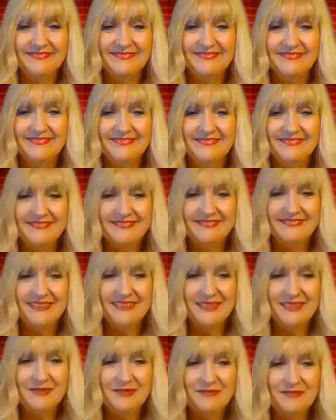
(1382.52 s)

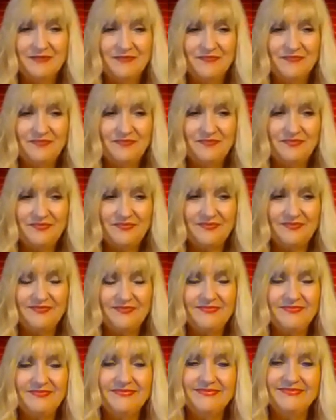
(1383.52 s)

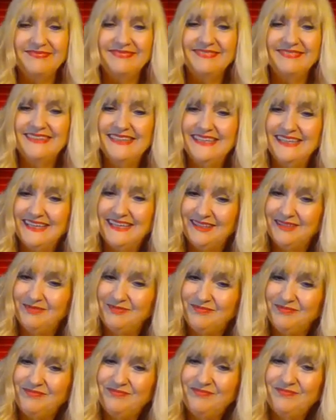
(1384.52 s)

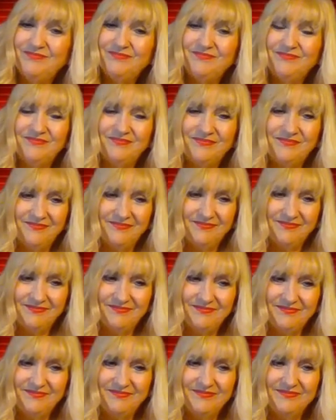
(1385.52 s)

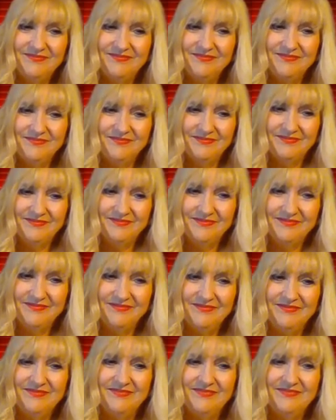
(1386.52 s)

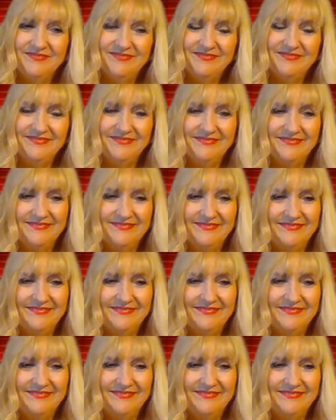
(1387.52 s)
The person shown says nothing.